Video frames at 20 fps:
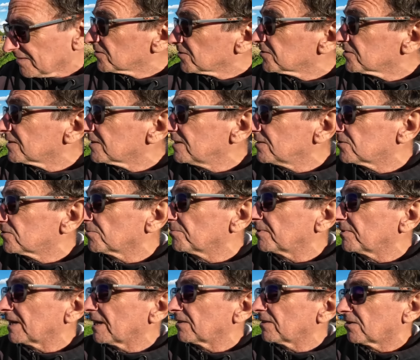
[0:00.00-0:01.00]

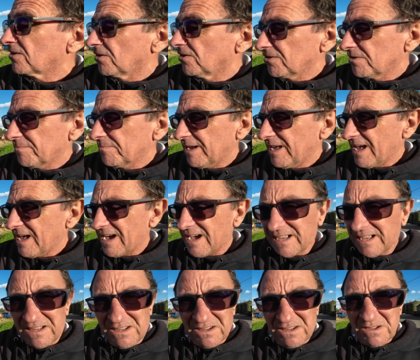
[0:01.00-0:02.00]
something out of the corner of my
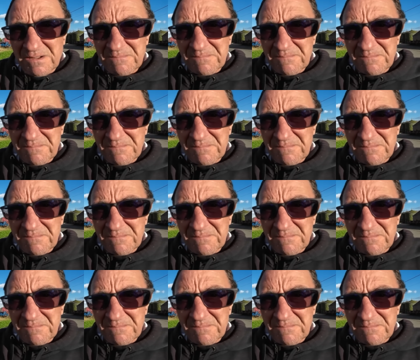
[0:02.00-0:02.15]
eye